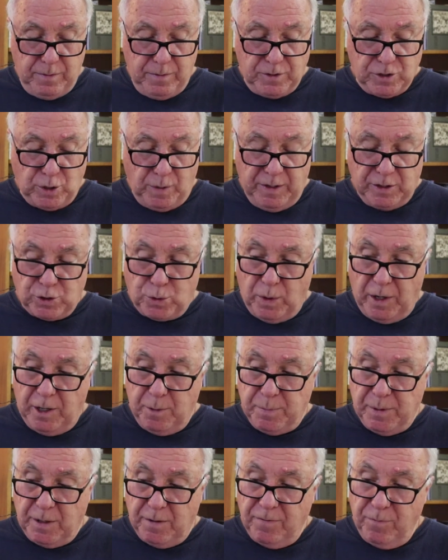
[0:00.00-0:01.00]
so there's
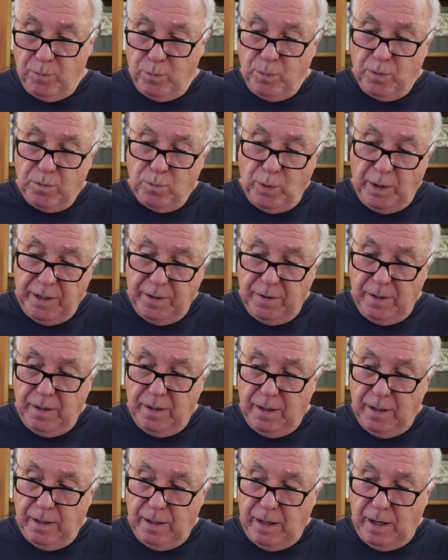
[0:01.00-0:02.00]
quite a bit of one.
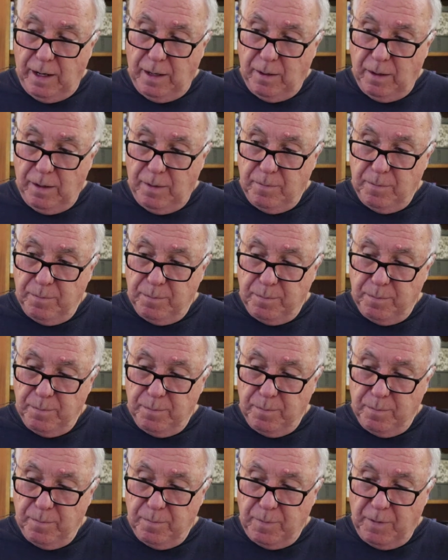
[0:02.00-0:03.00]

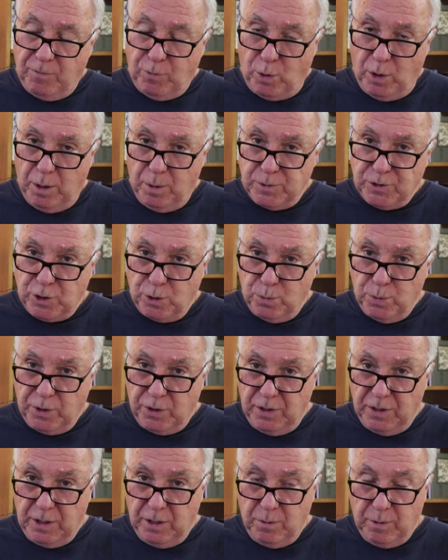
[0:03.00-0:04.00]
Before I was so
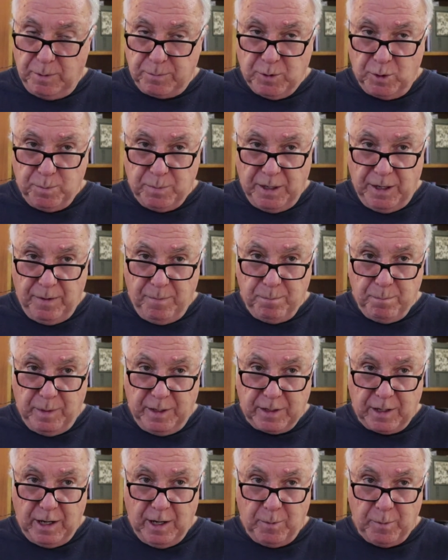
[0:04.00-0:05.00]
rudely interrupted by
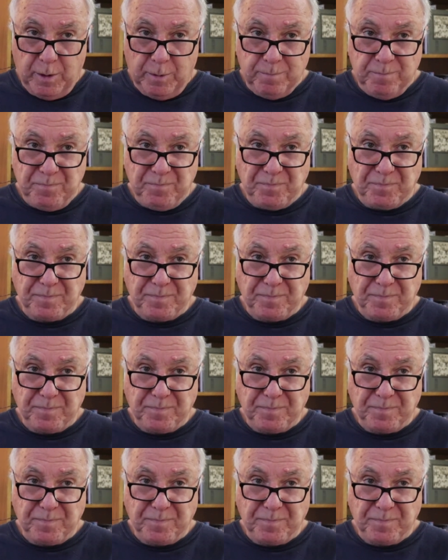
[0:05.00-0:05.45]
my camera,